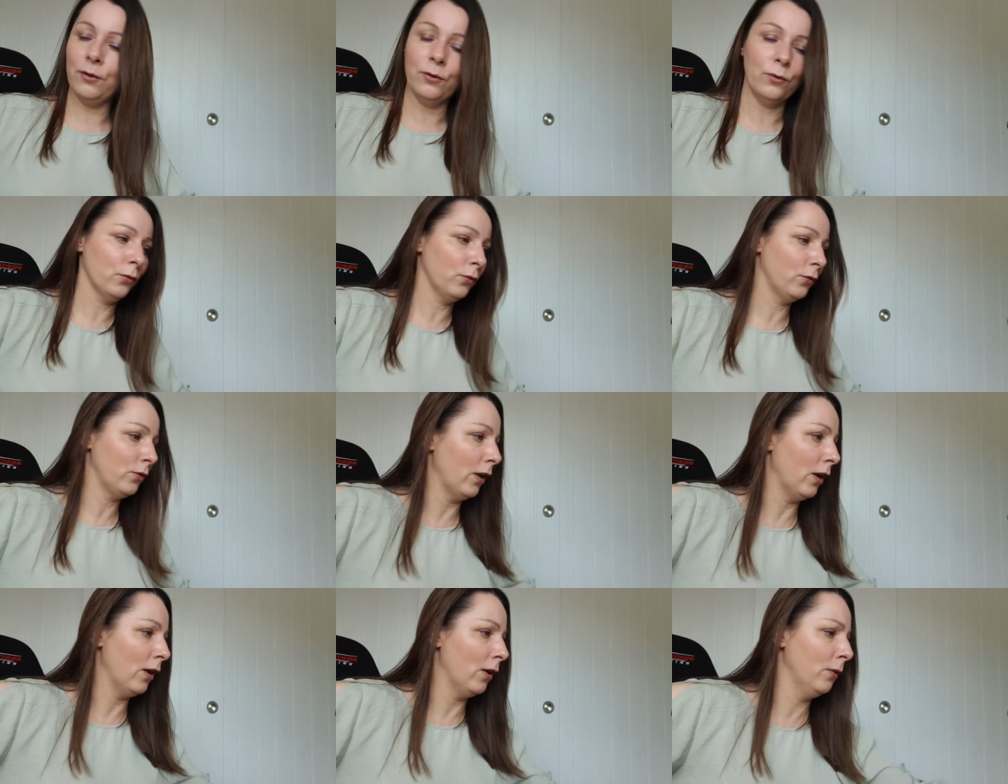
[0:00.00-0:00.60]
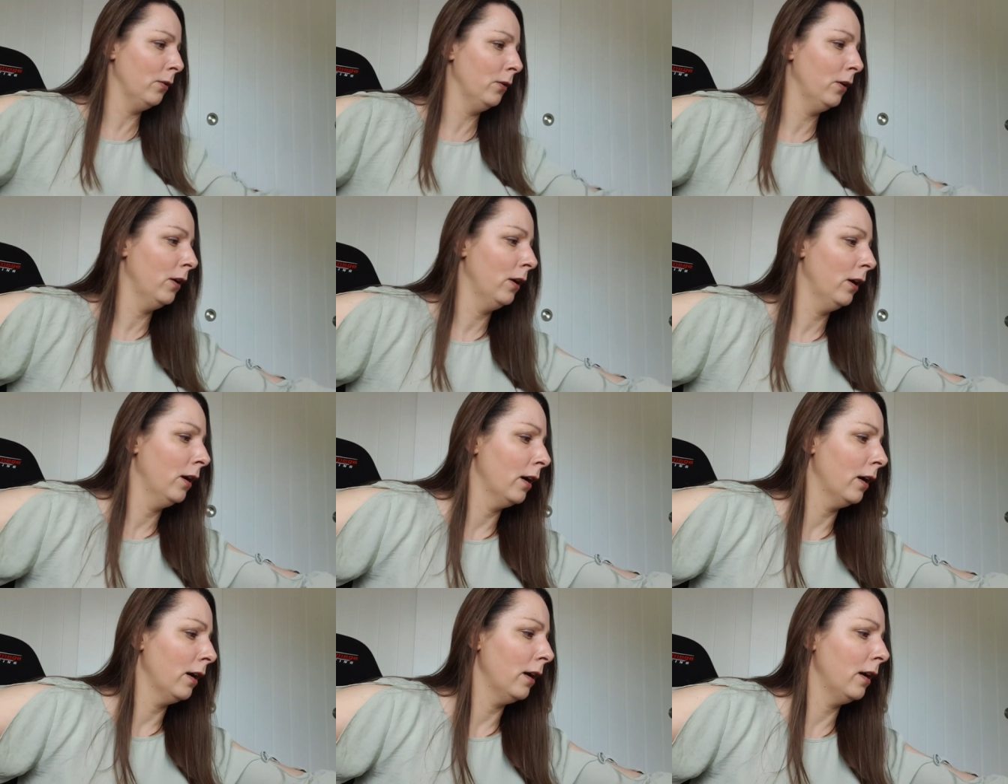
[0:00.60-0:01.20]
and also
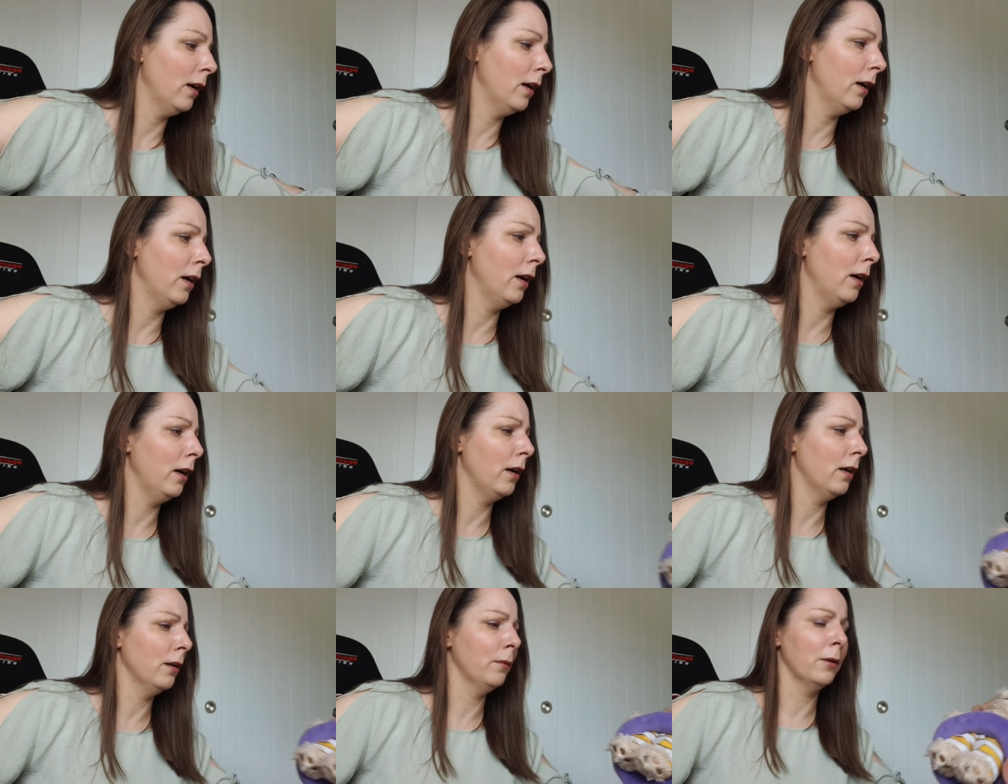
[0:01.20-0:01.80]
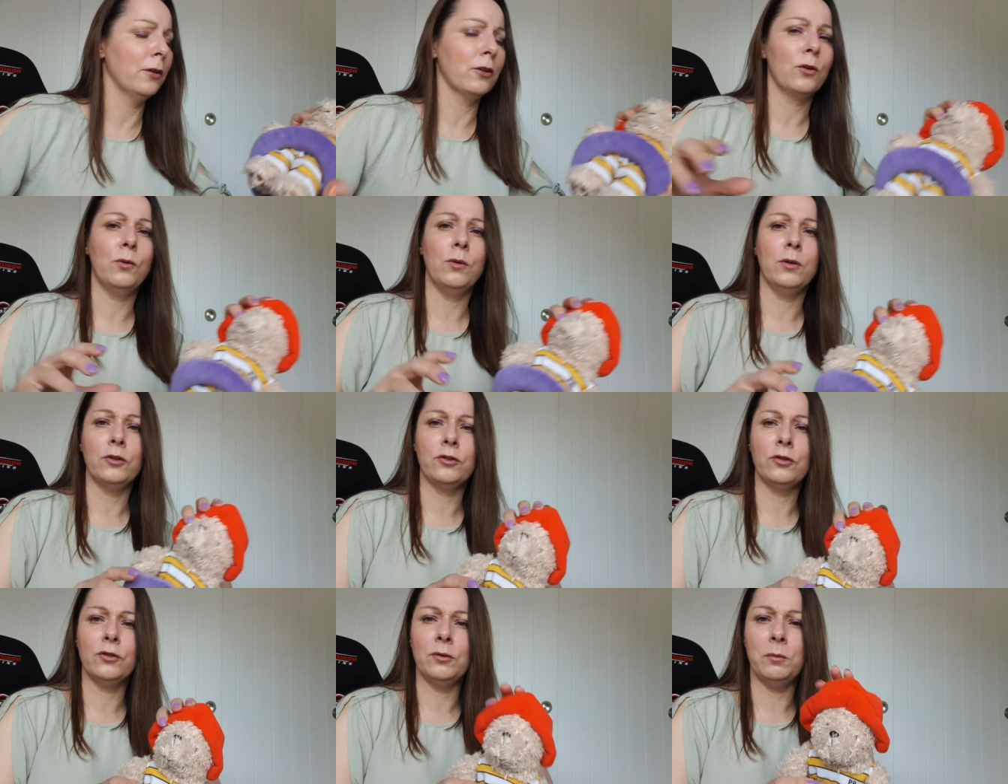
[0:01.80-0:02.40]
I'm not
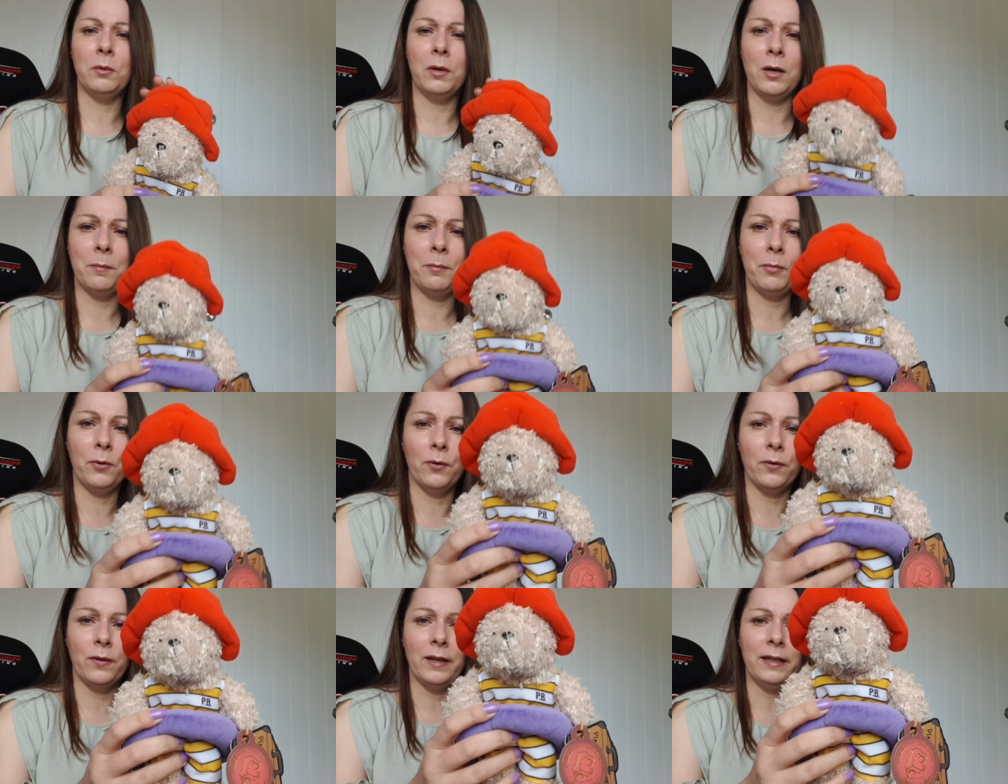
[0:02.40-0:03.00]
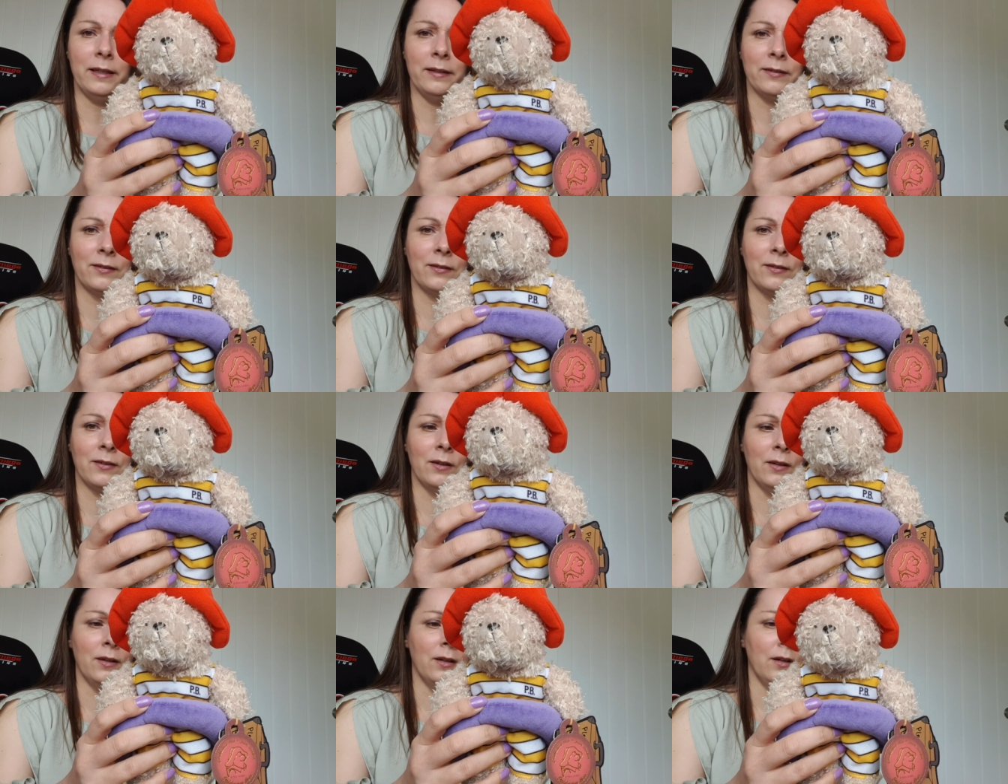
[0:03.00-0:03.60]
quite sure why I bought
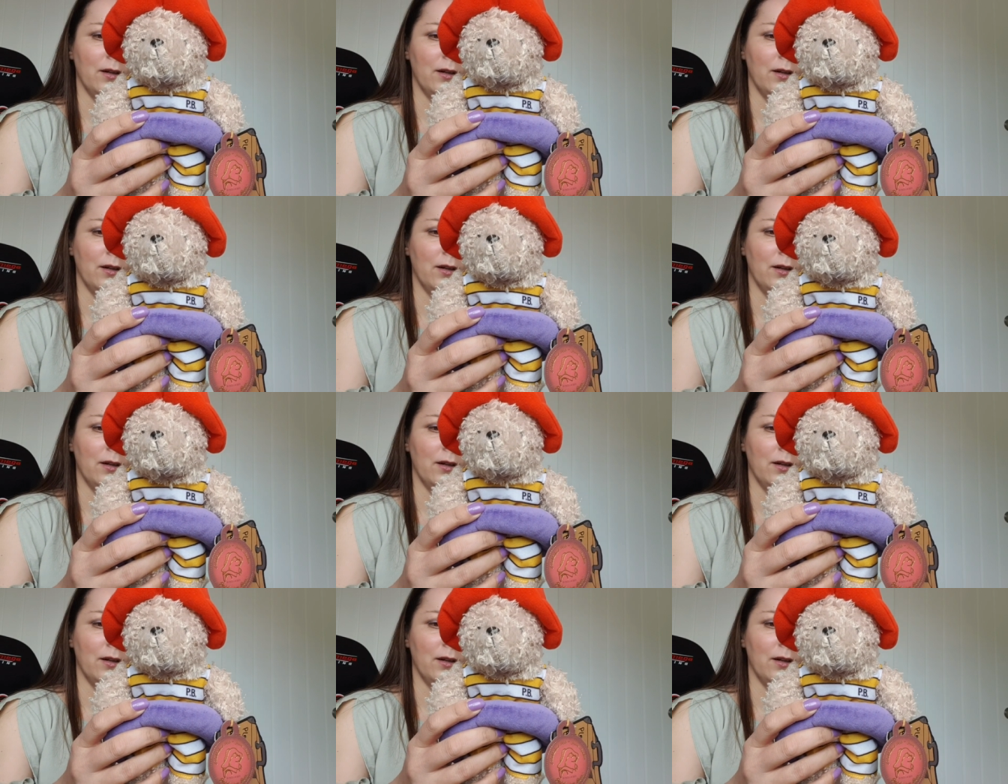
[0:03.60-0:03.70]
this